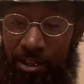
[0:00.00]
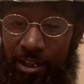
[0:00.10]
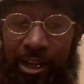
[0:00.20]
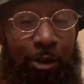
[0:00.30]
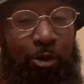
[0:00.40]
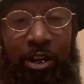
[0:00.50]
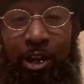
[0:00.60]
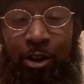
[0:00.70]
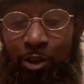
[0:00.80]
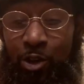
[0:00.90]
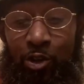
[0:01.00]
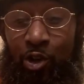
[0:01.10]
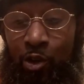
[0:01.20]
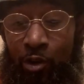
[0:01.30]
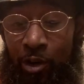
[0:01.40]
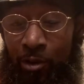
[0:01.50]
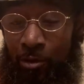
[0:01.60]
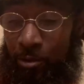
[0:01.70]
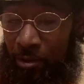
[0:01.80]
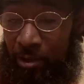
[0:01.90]
and what all gonna go on
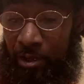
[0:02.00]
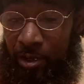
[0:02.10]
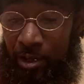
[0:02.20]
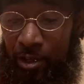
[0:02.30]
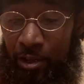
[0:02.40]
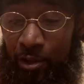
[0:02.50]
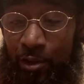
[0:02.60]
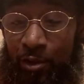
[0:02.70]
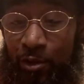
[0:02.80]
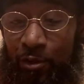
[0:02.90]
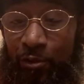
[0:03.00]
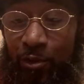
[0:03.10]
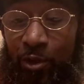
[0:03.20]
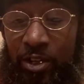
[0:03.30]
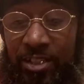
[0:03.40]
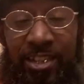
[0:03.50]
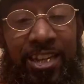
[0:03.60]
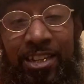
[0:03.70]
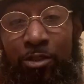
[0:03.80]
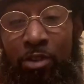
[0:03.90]
for us to
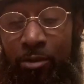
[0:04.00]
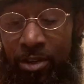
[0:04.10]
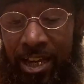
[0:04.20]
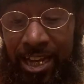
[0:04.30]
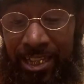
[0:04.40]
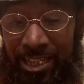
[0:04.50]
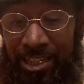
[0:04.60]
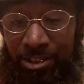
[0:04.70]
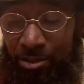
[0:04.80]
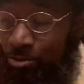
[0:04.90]
get the way we gotta get to.